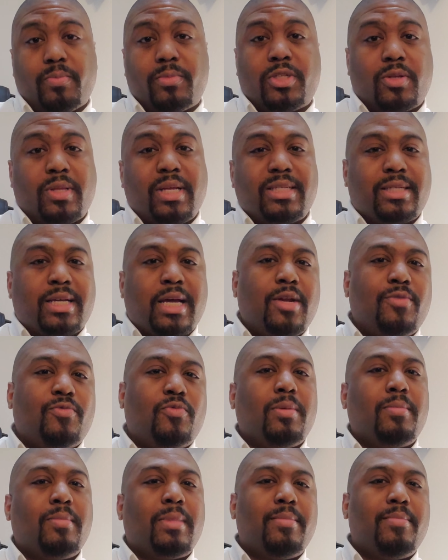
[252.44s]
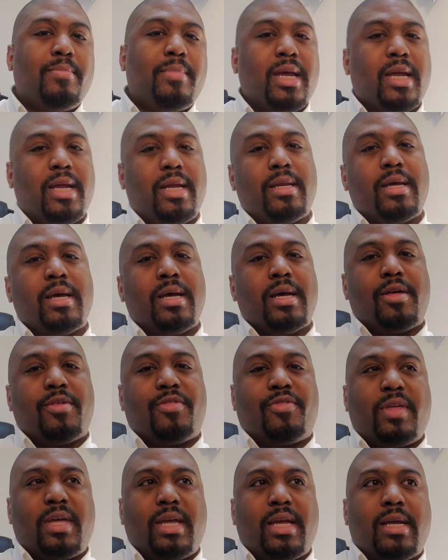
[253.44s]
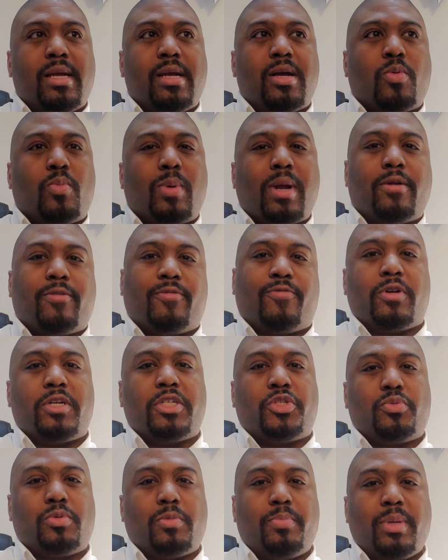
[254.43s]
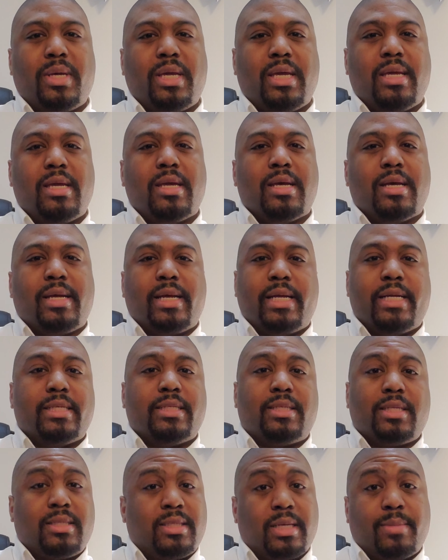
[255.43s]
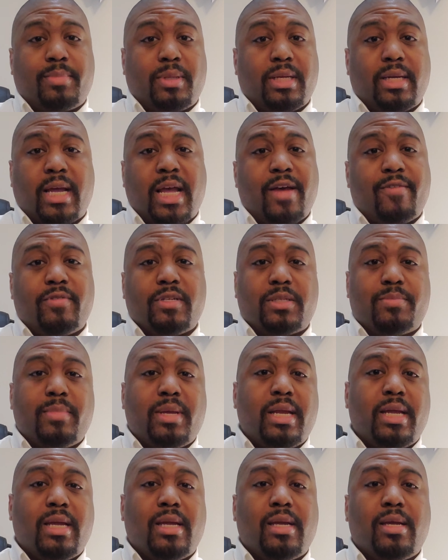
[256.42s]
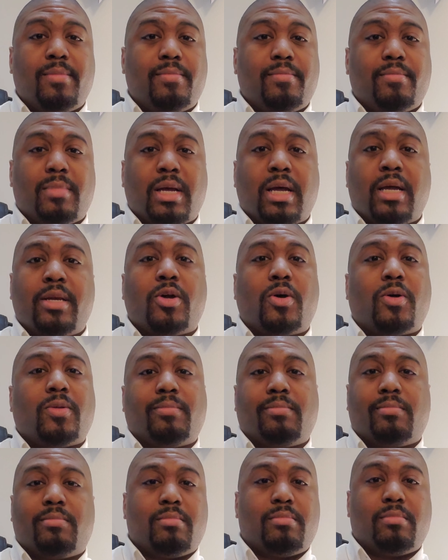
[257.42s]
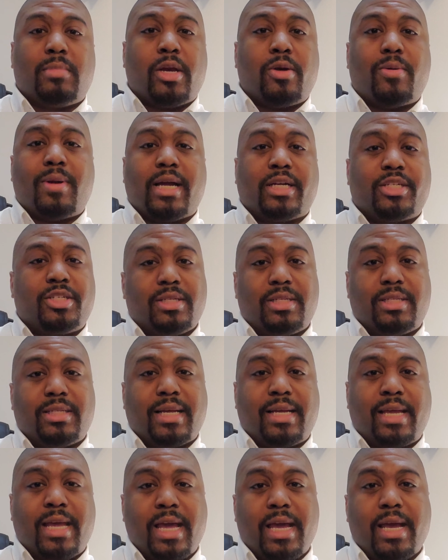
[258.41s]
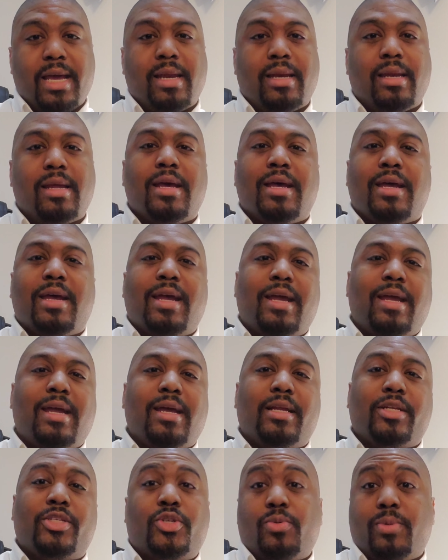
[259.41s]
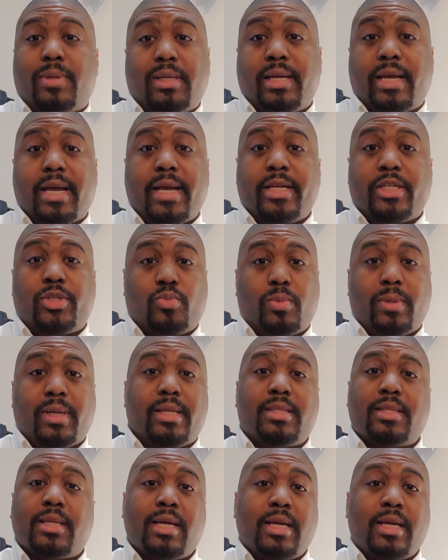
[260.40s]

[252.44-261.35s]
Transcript: So that's kind of what my main thing around French will be, is simply to have as many adult interactions as I can and to engage with